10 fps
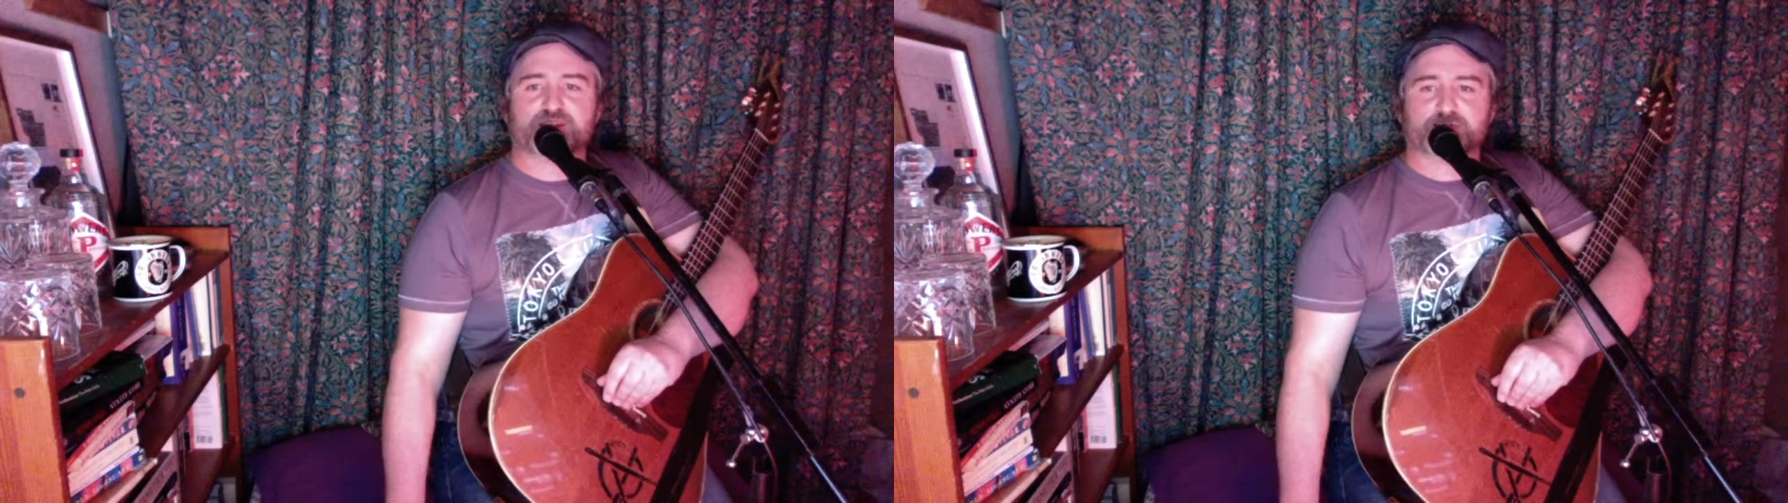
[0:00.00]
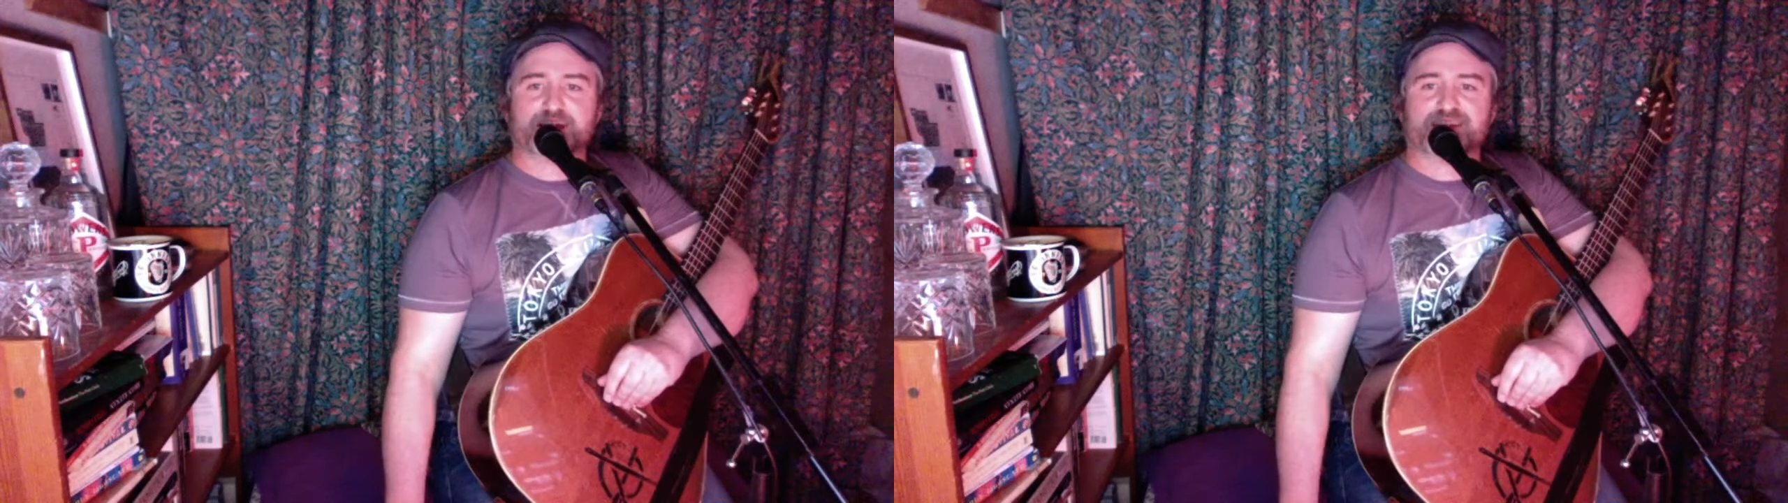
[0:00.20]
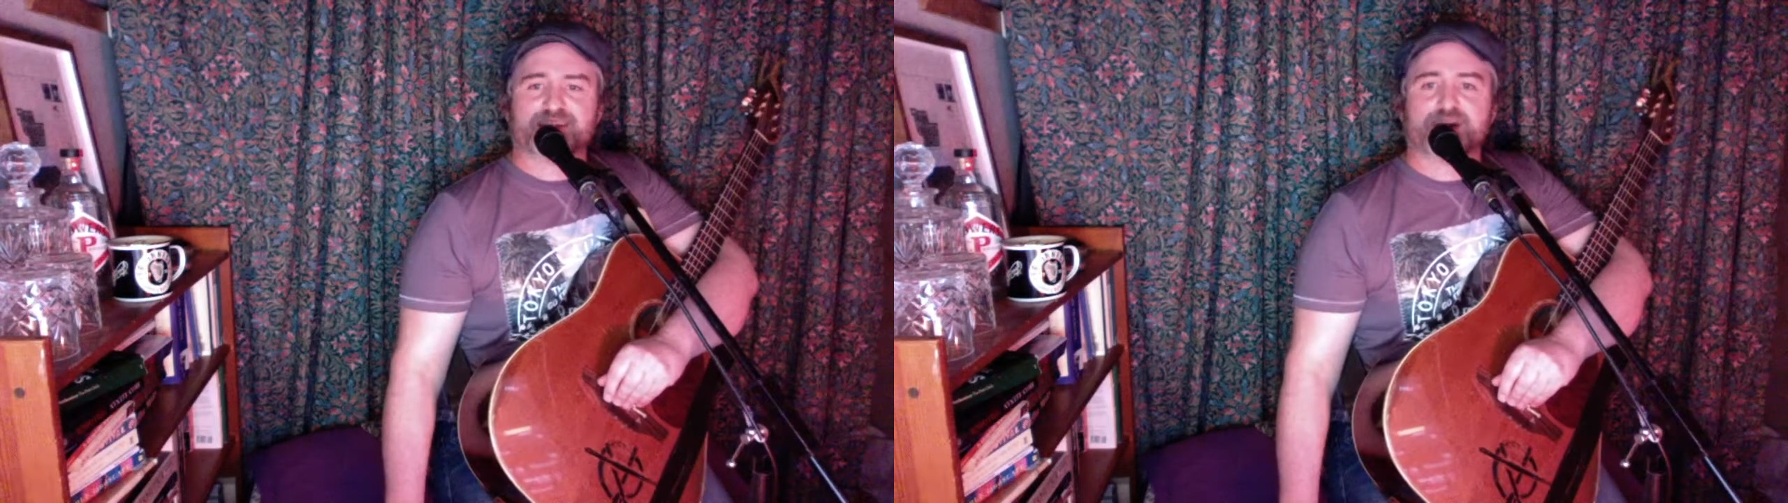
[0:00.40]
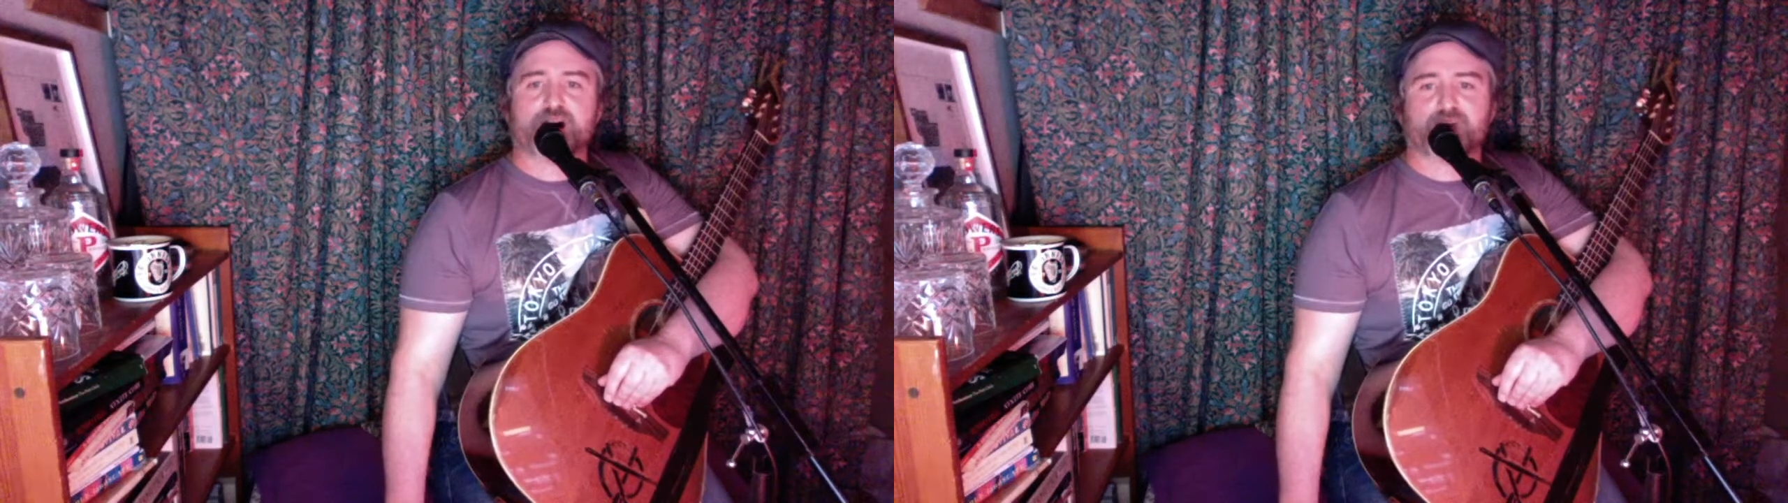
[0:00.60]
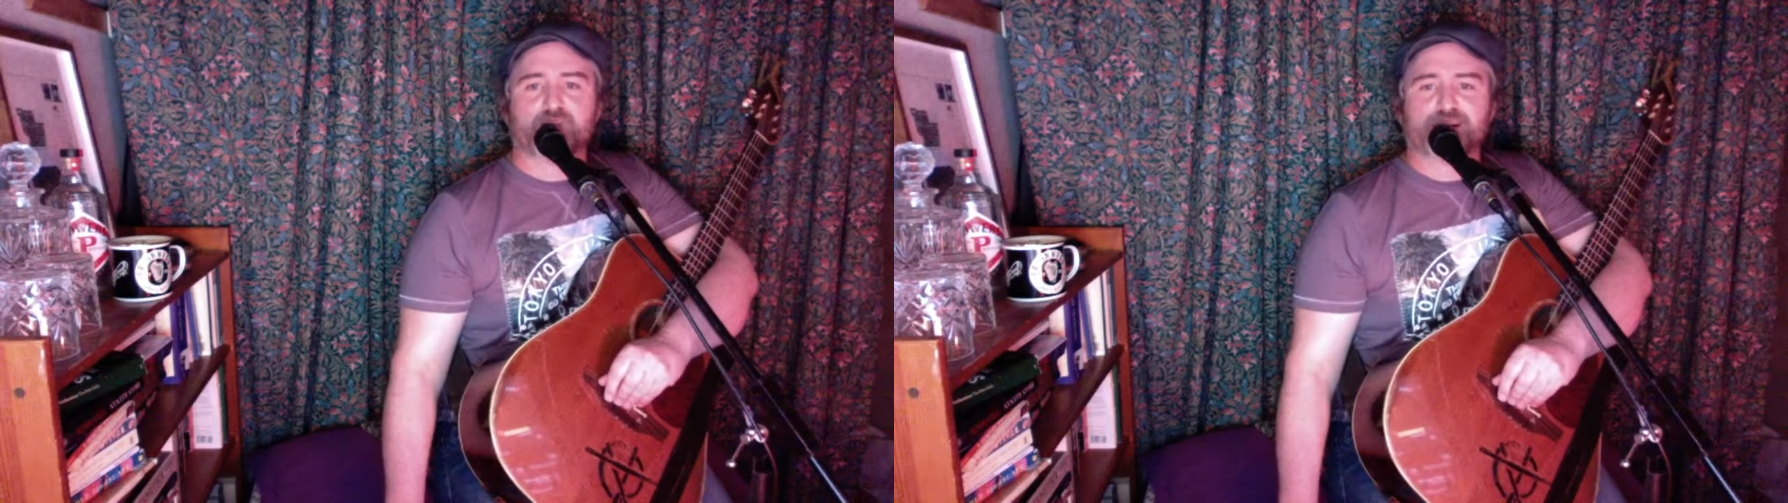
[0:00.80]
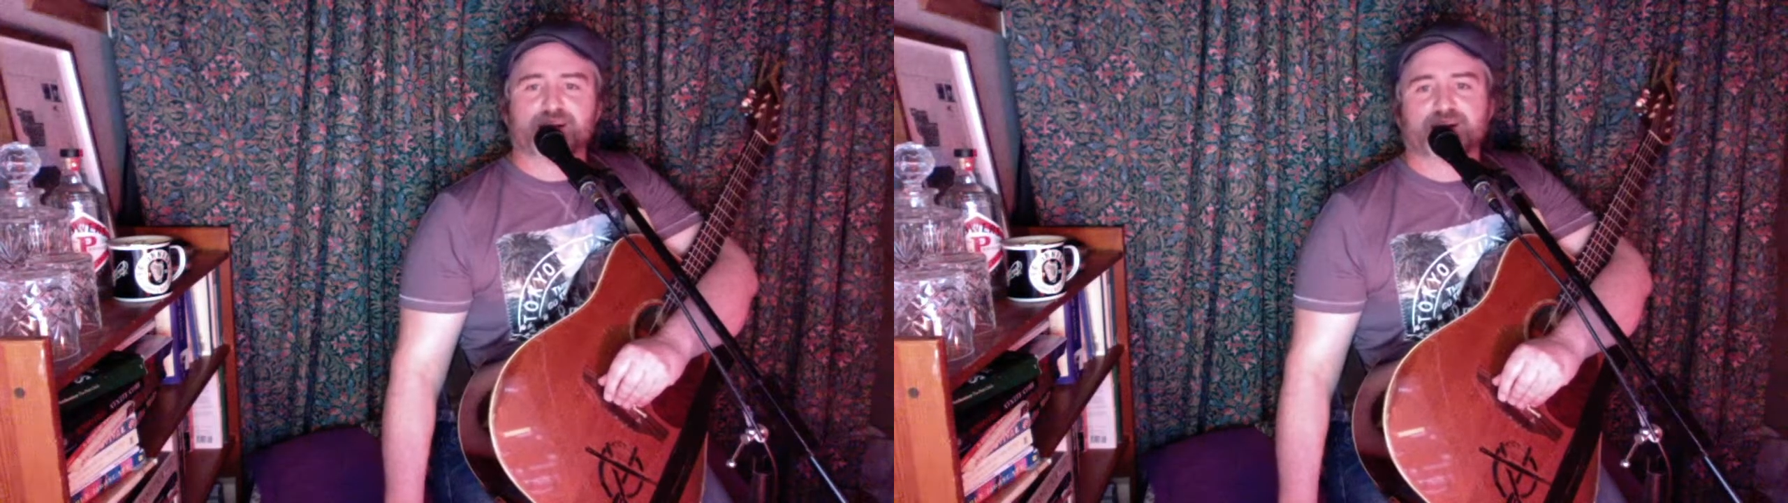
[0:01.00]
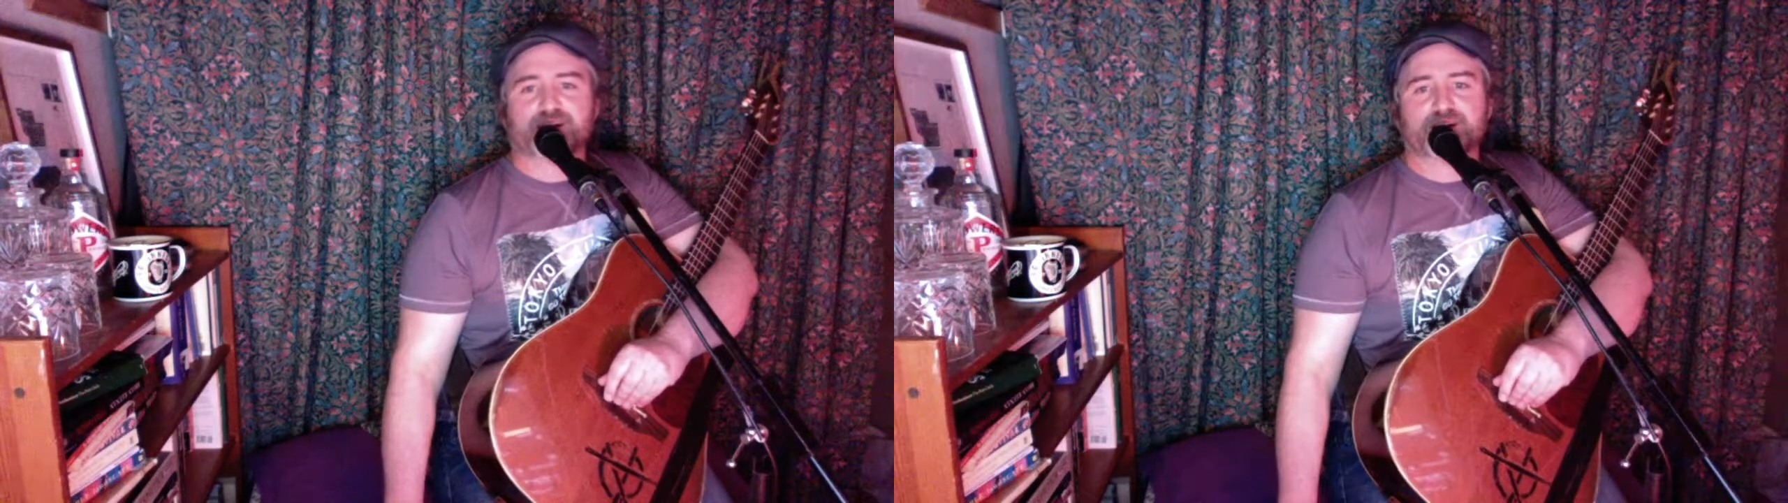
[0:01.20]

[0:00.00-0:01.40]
spend it on beer.